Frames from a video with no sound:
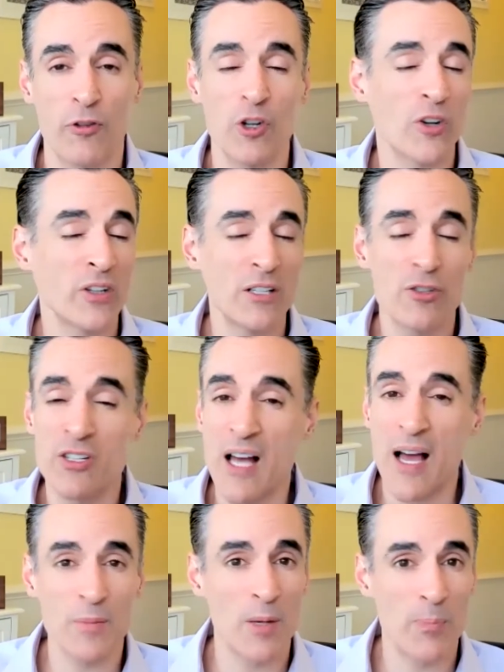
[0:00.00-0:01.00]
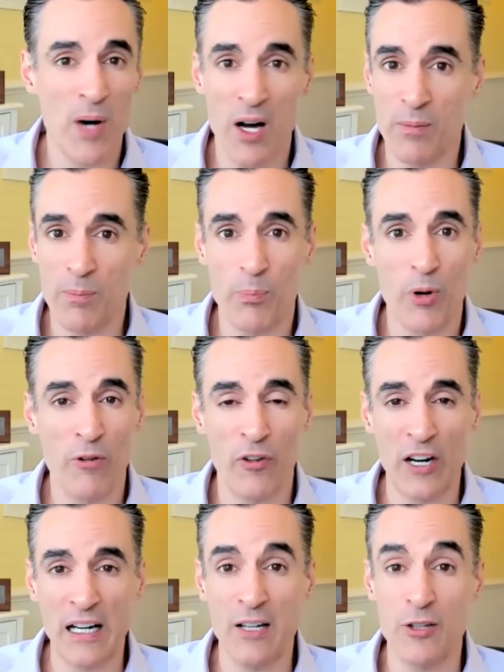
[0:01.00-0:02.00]
You don't need to time the bottom
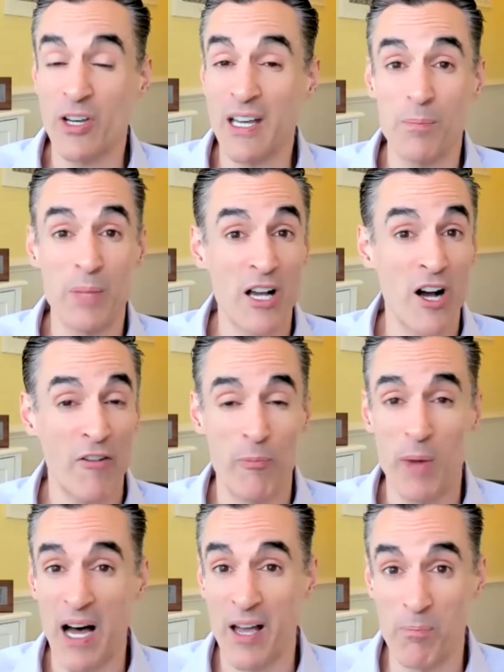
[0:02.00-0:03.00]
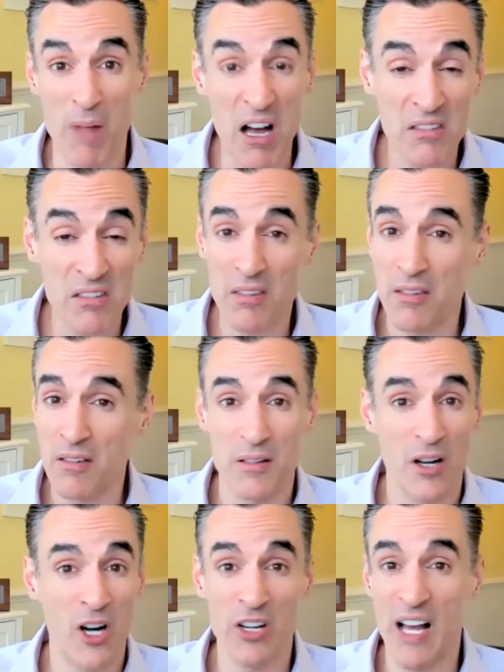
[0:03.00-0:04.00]
perfectly. You can be off by a month,
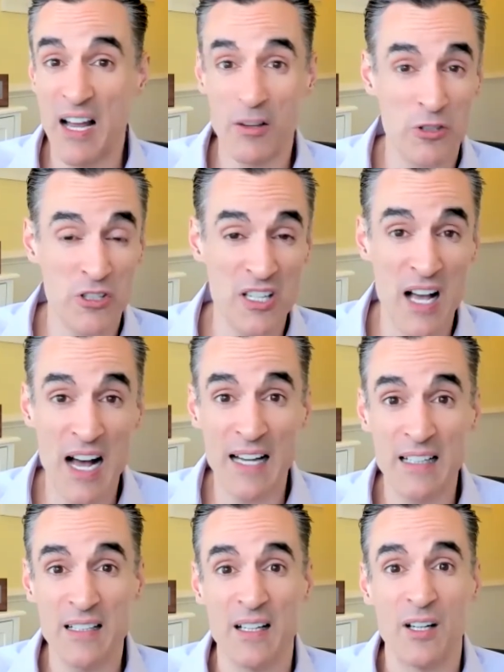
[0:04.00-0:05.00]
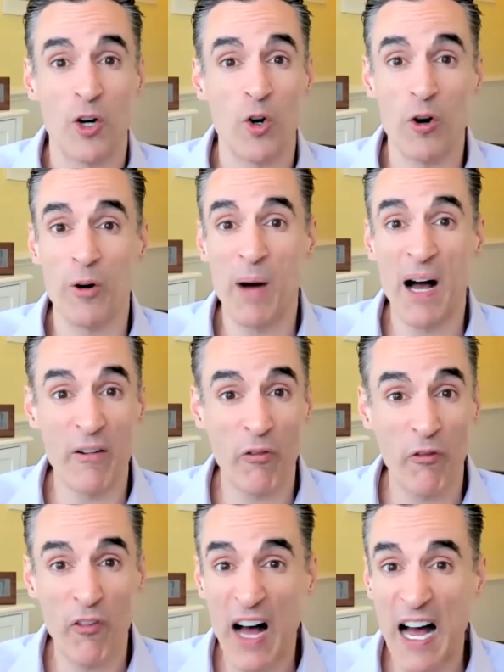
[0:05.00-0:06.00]
on either side or by
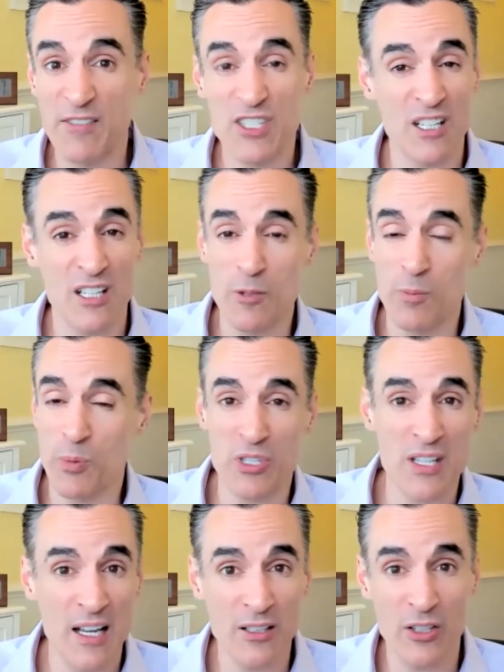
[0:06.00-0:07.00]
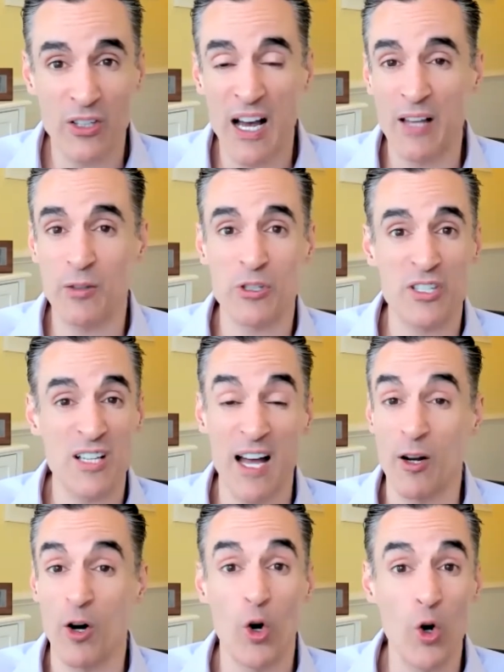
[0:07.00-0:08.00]
5 6% on either
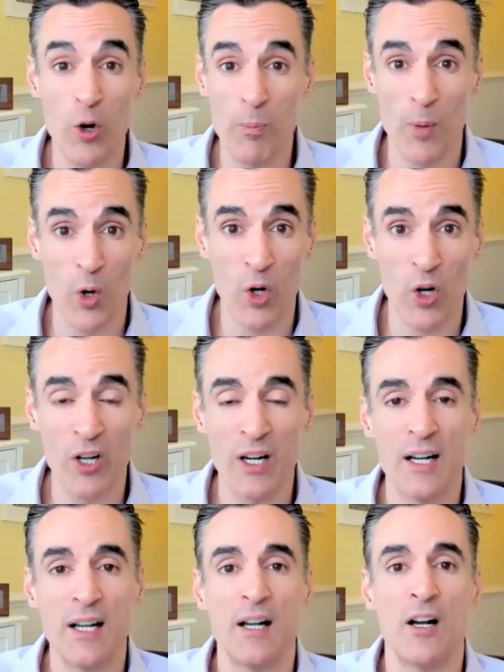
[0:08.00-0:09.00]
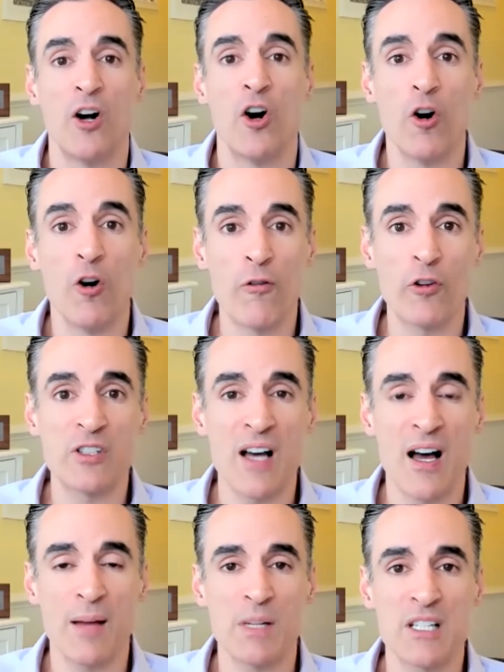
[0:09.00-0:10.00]
side or more over
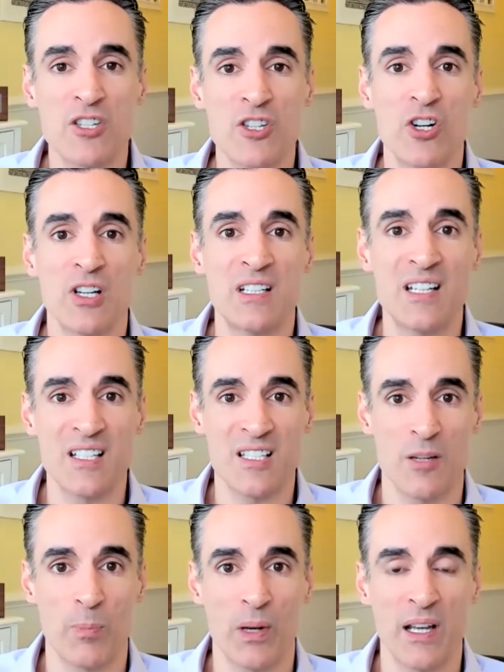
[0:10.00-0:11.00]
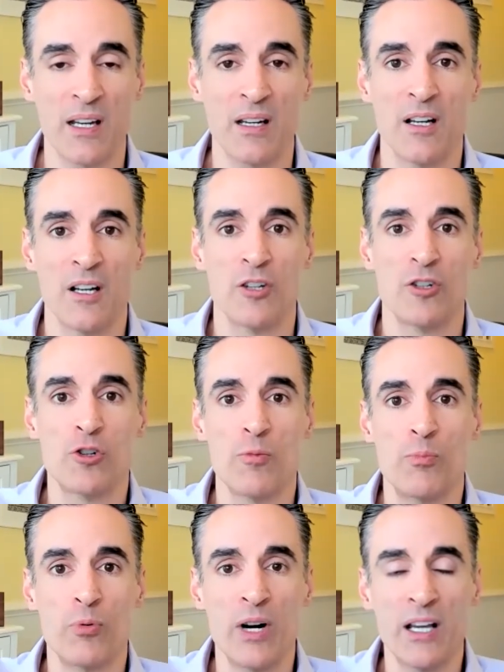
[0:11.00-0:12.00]
time it's good discipline to
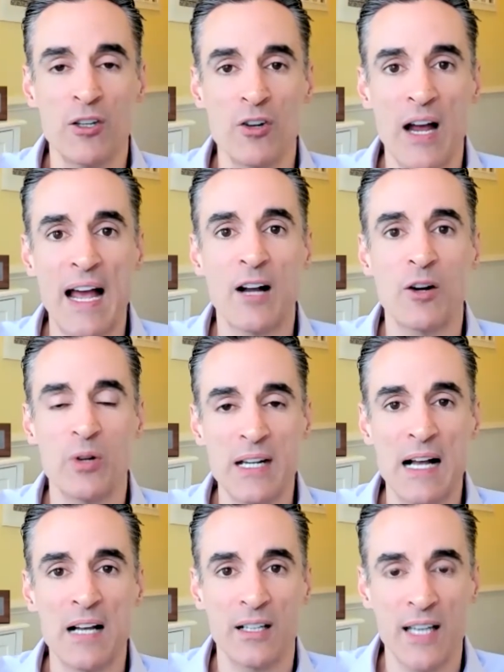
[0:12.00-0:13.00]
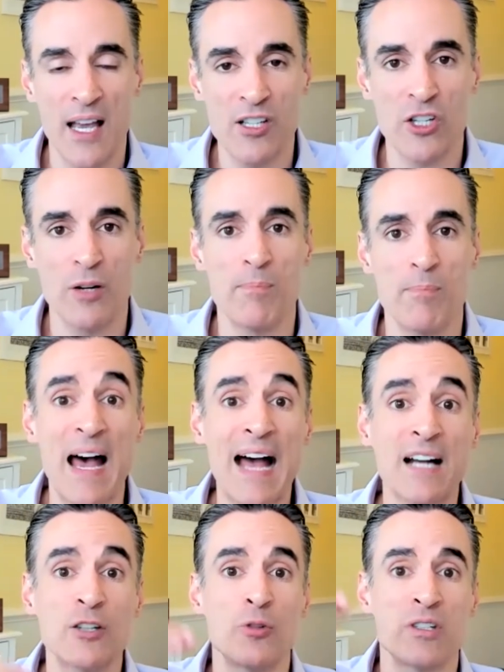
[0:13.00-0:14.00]
bring your equity allocation
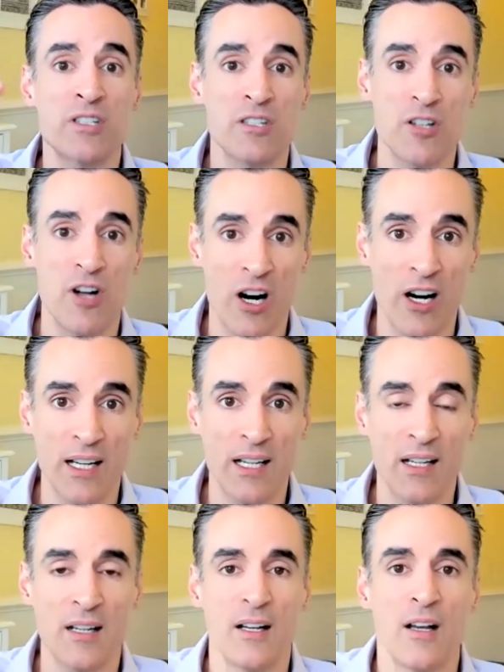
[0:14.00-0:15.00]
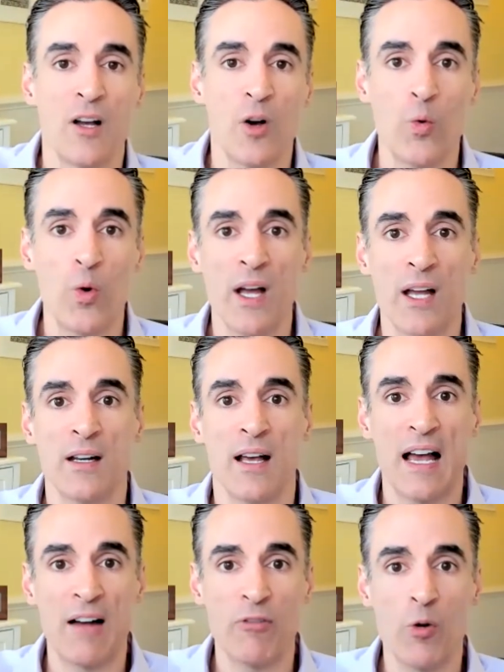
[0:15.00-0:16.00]
back to its target when
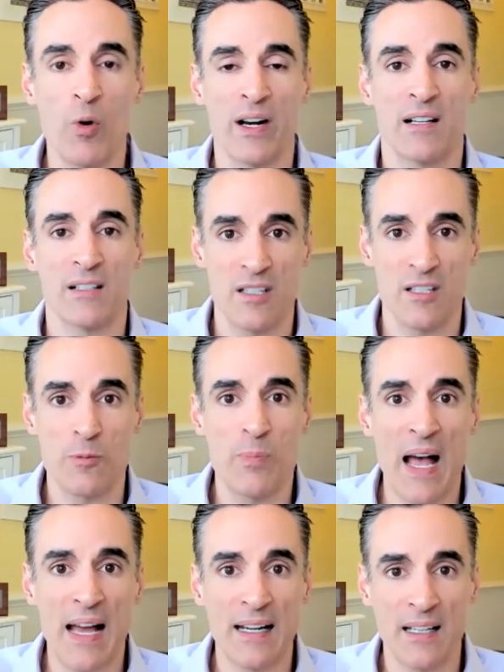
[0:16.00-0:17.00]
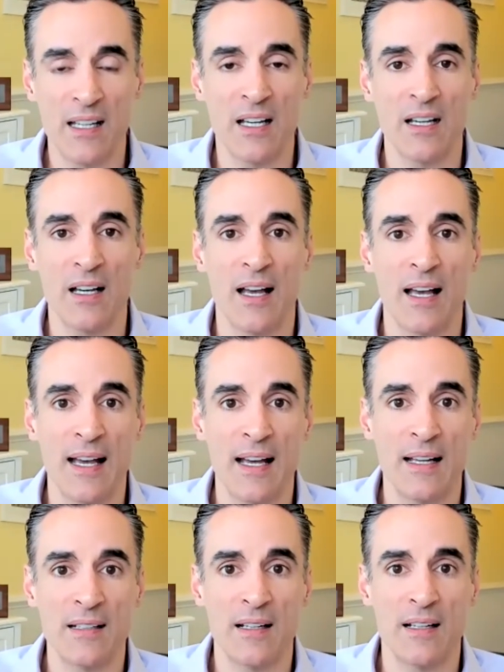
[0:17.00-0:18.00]
everyone else is panicking
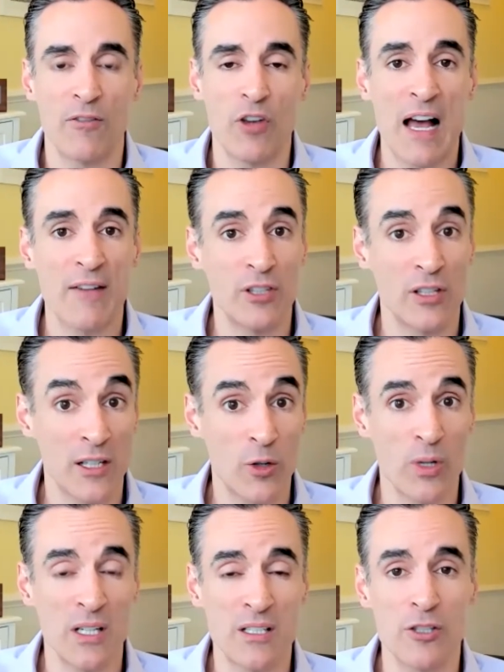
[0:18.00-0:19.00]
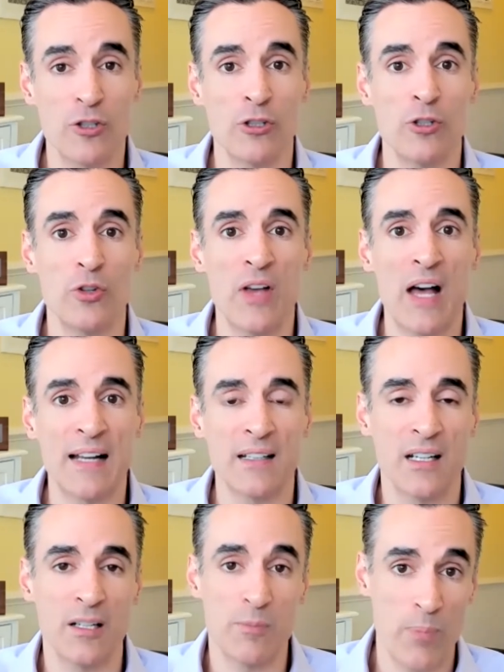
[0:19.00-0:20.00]
and if you have the liquidity to do that
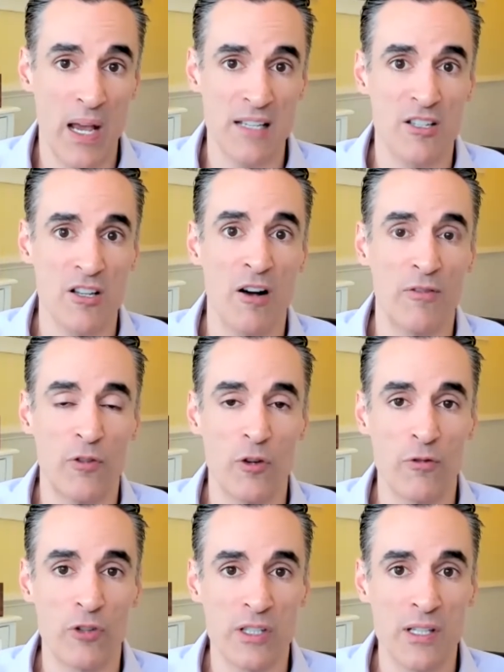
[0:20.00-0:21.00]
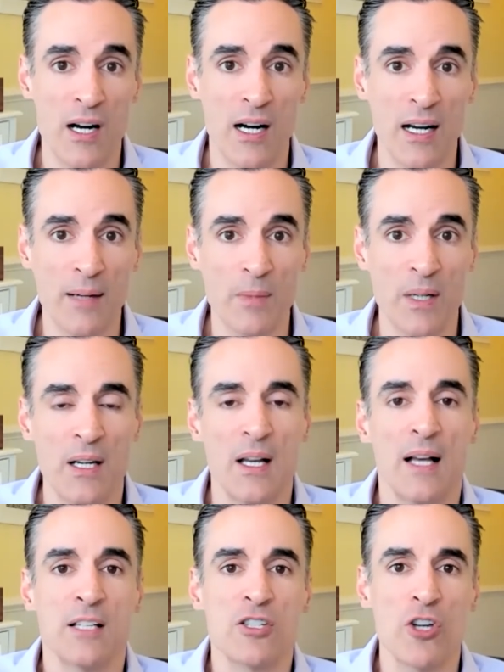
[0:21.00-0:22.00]
it pays off over time
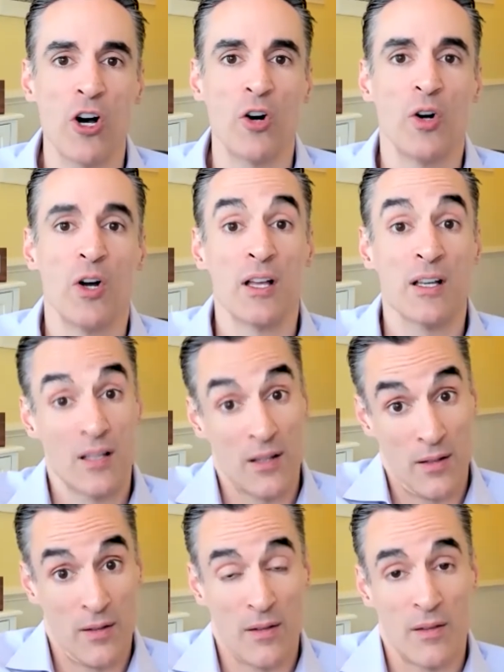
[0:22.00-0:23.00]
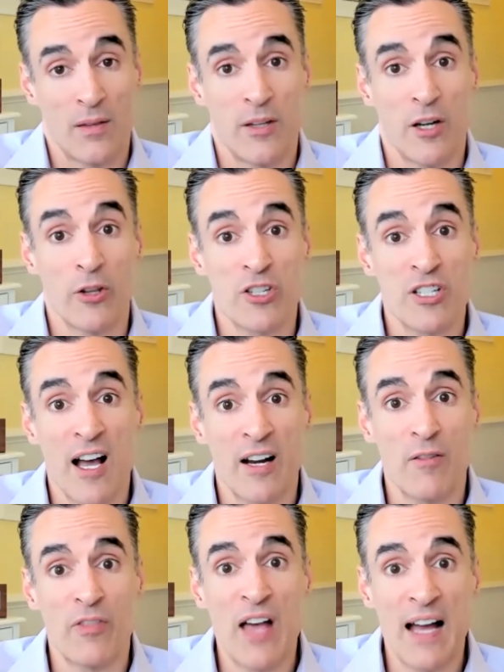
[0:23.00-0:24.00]
mm. so the other side
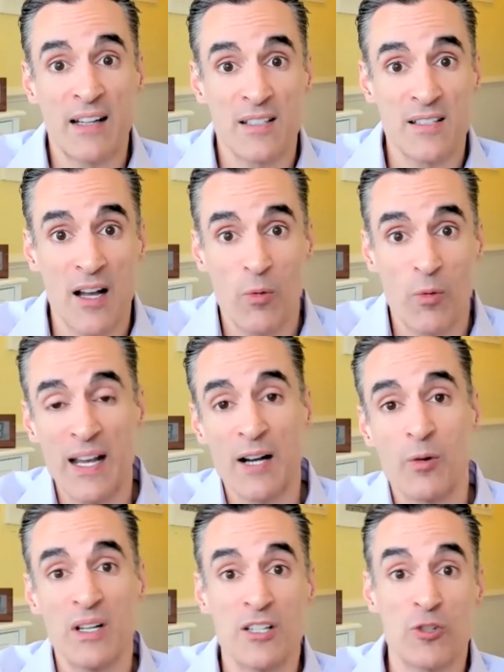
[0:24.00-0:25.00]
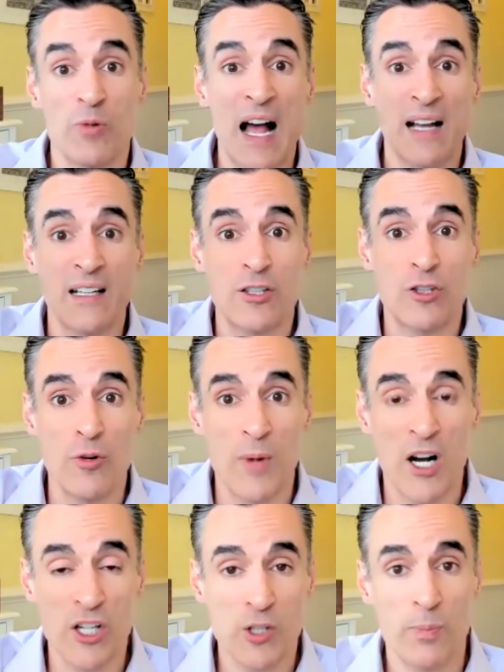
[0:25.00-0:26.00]
of that is that when equities rally too
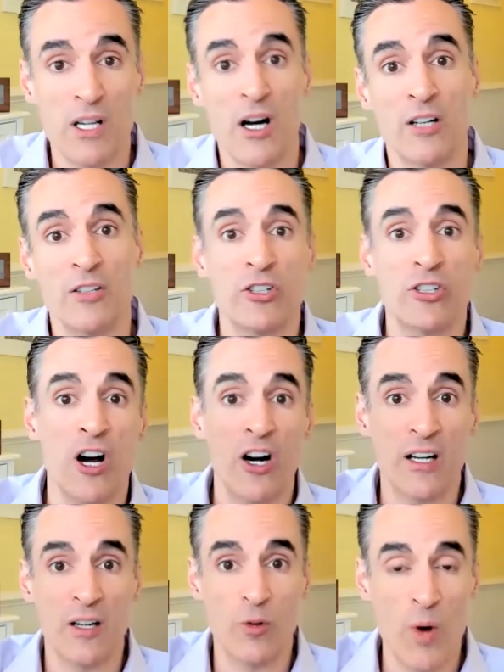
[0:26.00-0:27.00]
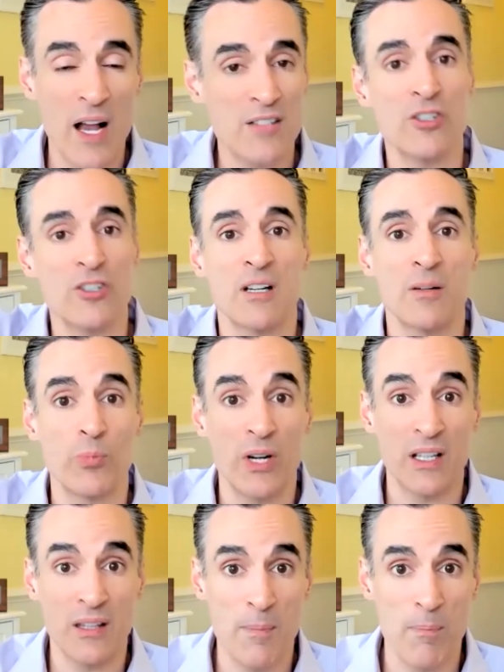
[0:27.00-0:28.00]
much beyond your target weights you can
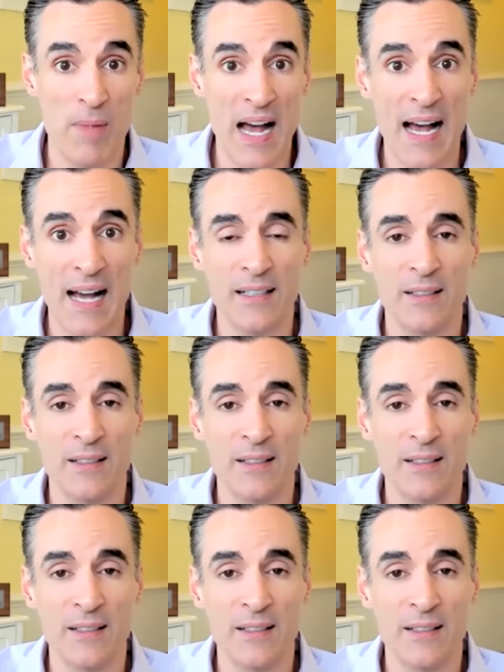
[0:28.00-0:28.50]
bring them back